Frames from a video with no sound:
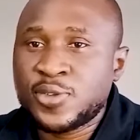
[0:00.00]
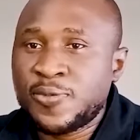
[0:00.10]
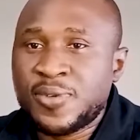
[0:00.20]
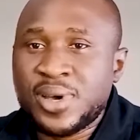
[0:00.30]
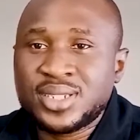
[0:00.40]
no
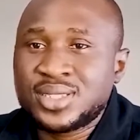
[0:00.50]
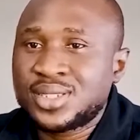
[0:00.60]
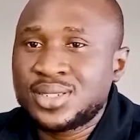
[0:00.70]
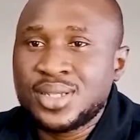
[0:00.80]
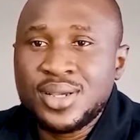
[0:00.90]

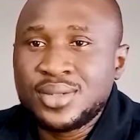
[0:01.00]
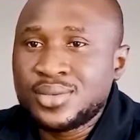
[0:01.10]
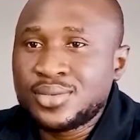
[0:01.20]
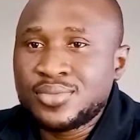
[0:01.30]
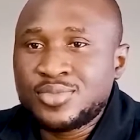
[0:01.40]
fast
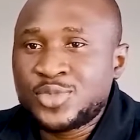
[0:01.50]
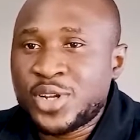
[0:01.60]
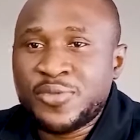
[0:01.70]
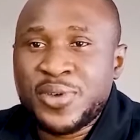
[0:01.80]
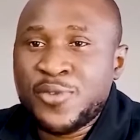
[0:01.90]

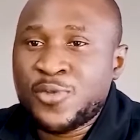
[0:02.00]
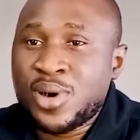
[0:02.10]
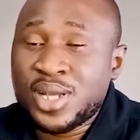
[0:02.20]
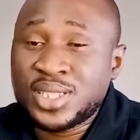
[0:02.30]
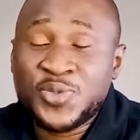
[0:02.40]
25 watts,